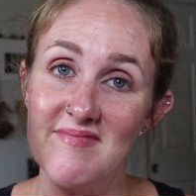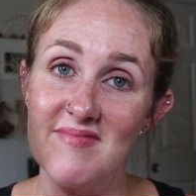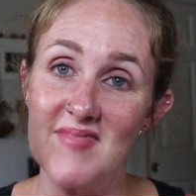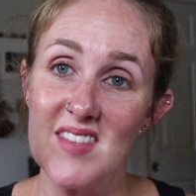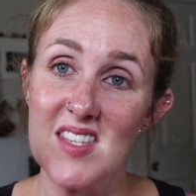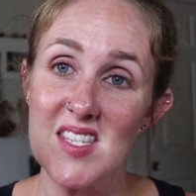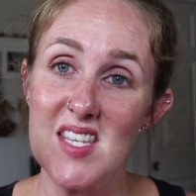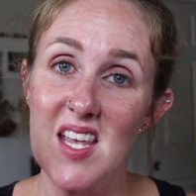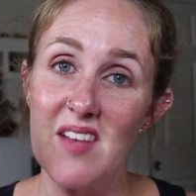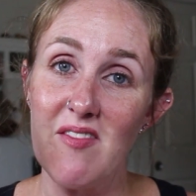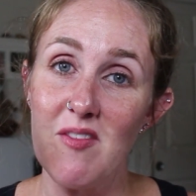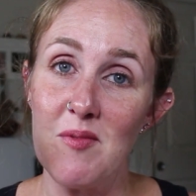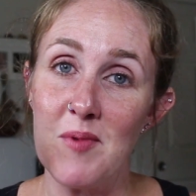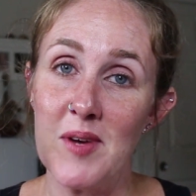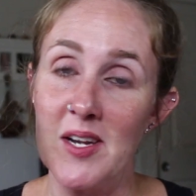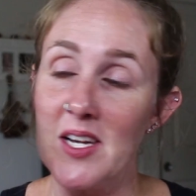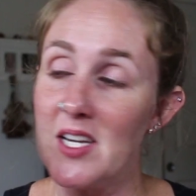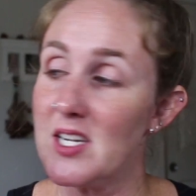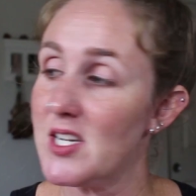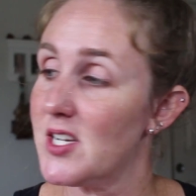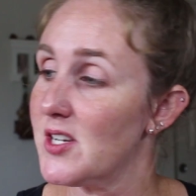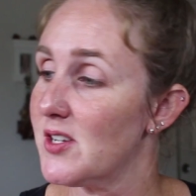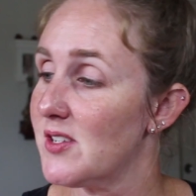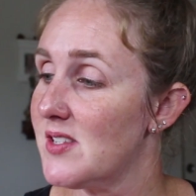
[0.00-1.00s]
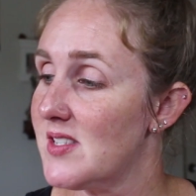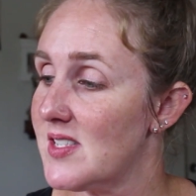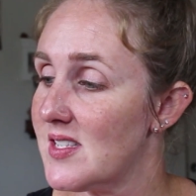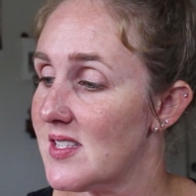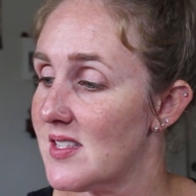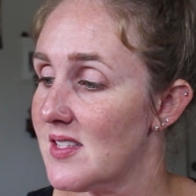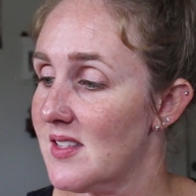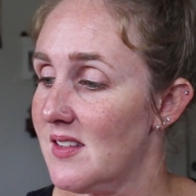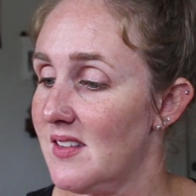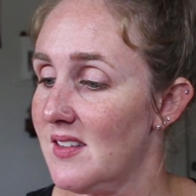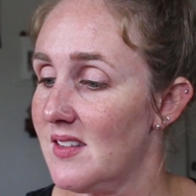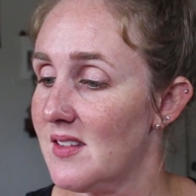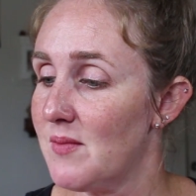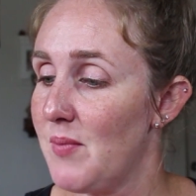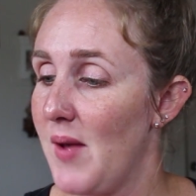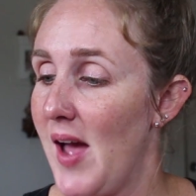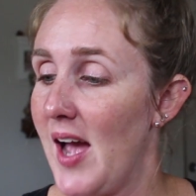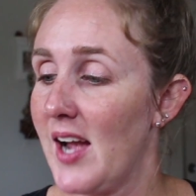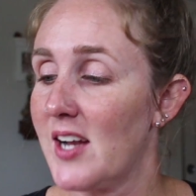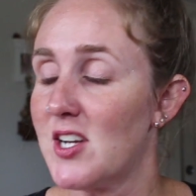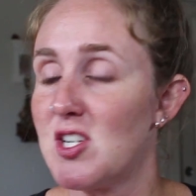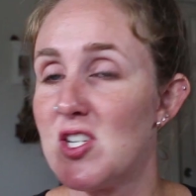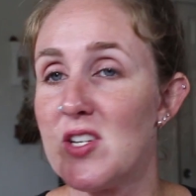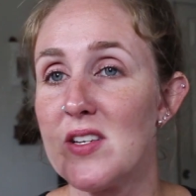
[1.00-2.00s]
Save your money, dudes. The
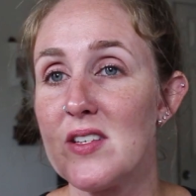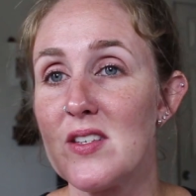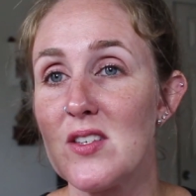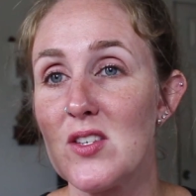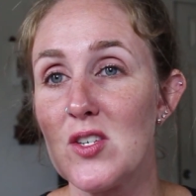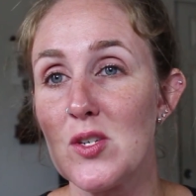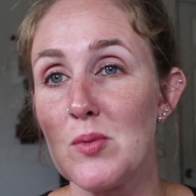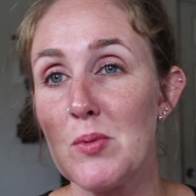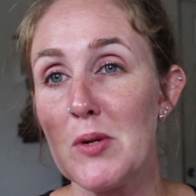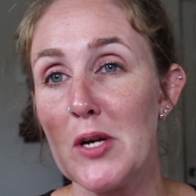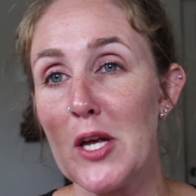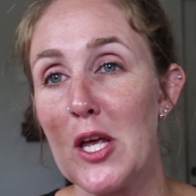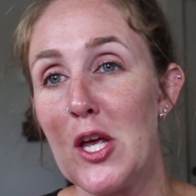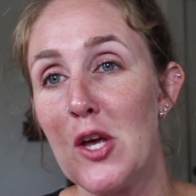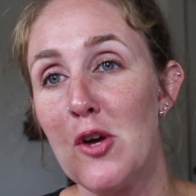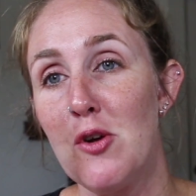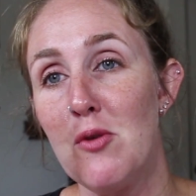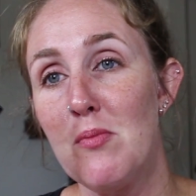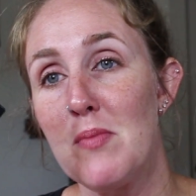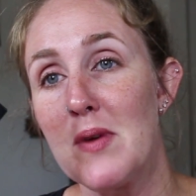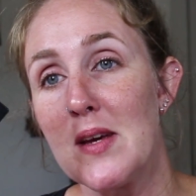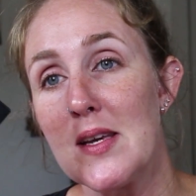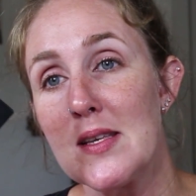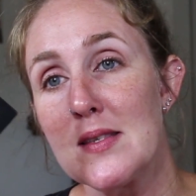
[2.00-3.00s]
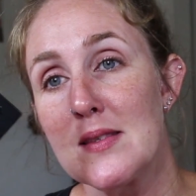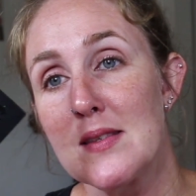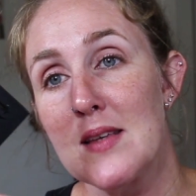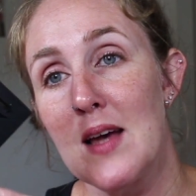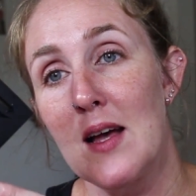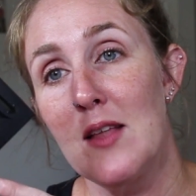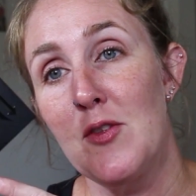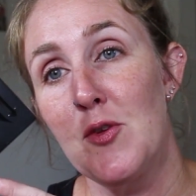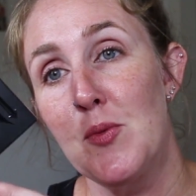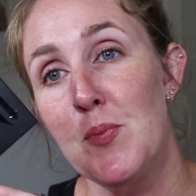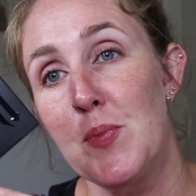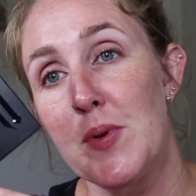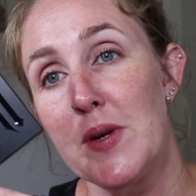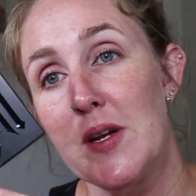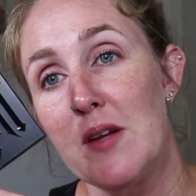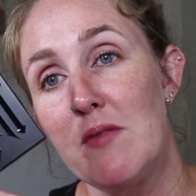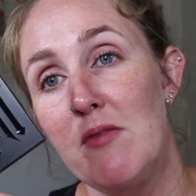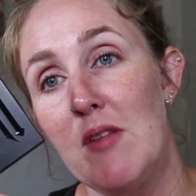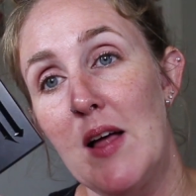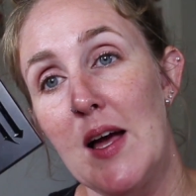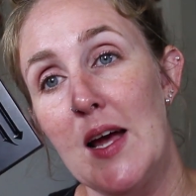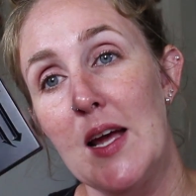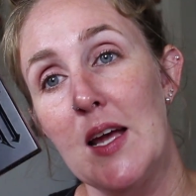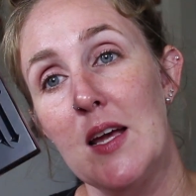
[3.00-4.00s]
packaging is super cute because it's got a little bit of
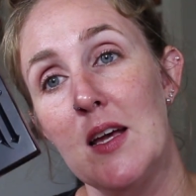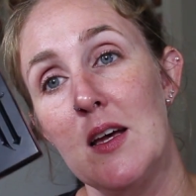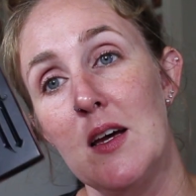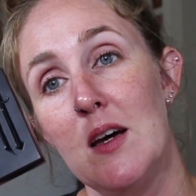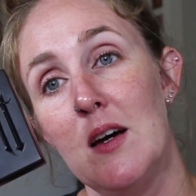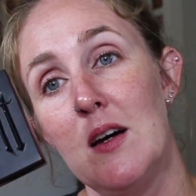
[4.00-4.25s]
like